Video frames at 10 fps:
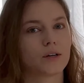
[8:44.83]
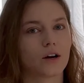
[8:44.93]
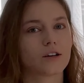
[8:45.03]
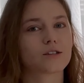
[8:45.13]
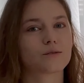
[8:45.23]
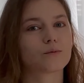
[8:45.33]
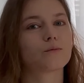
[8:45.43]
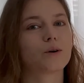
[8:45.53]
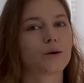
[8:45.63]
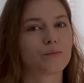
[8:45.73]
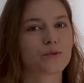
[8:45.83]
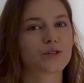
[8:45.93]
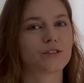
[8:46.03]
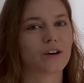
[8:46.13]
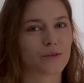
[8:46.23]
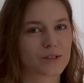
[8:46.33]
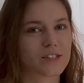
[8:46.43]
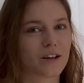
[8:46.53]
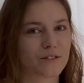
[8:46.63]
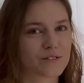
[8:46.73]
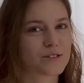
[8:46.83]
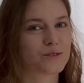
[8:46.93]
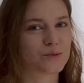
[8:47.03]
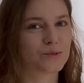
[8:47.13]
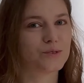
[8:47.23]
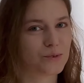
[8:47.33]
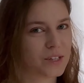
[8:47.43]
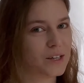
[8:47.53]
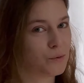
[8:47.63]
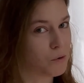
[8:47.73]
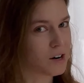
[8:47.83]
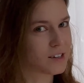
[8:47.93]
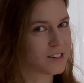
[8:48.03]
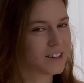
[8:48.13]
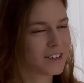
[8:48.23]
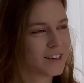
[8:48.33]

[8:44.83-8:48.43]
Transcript: because we are pushing ourselves to do the work,